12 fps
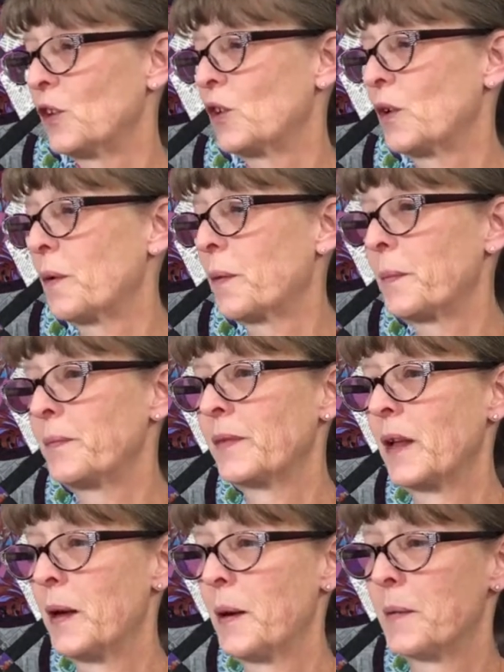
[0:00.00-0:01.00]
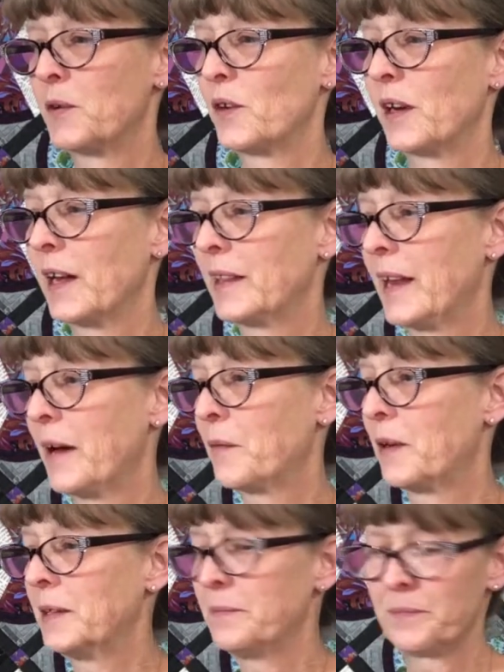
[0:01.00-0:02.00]
So I got that
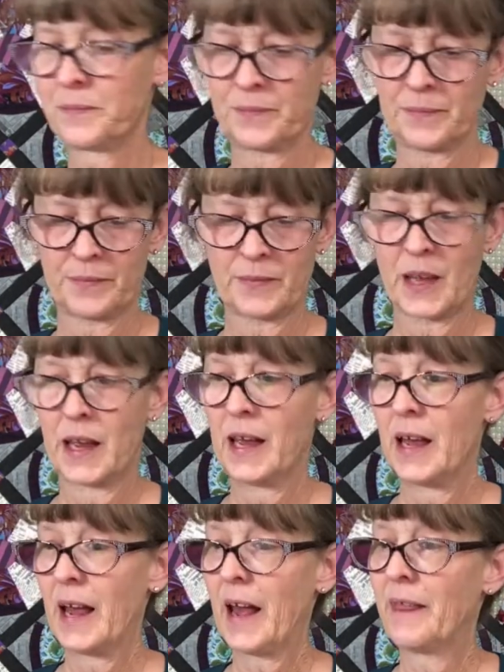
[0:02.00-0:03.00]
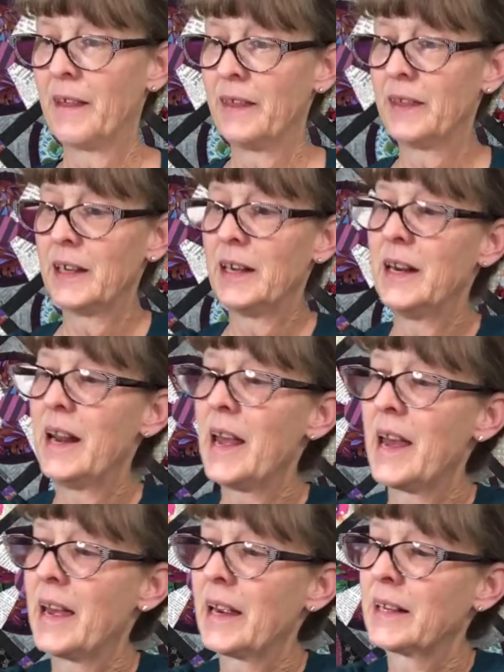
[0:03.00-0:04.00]
one. And then the
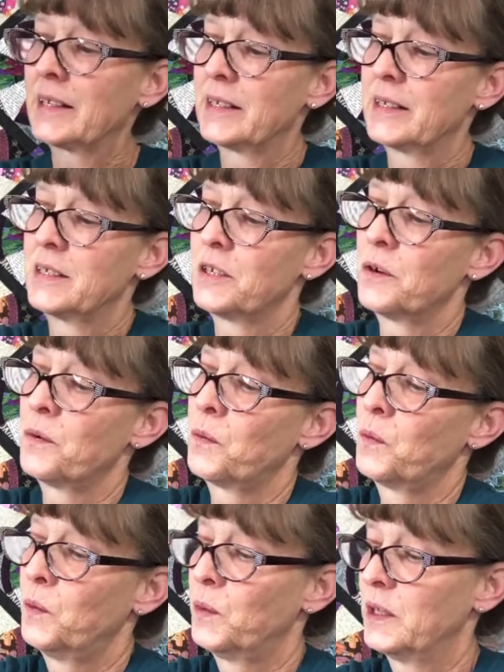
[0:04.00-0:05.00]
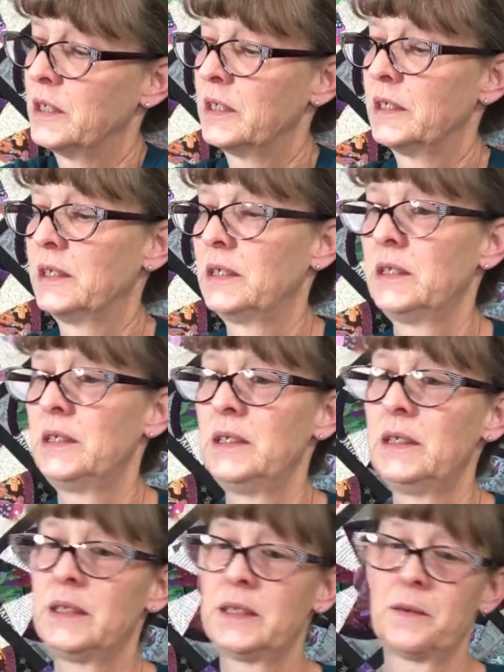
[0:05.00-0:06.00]
next
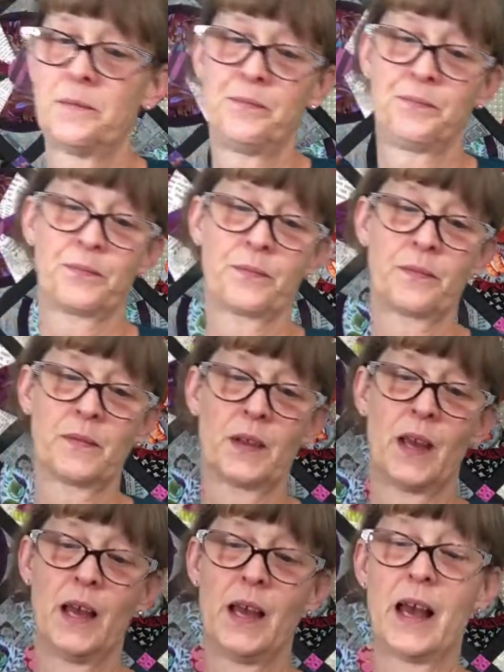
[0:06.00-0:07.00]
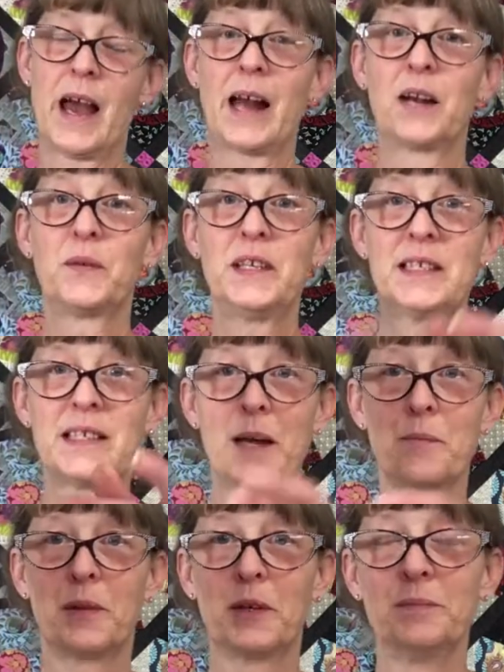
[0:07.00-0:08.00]
was Halloween
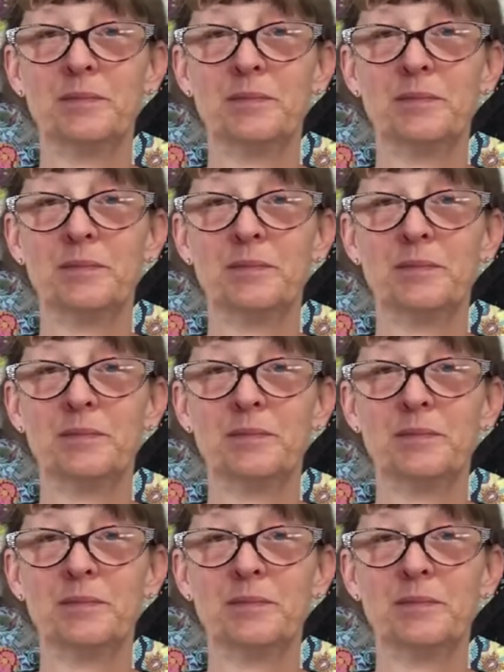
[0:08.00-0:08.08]
Sampler.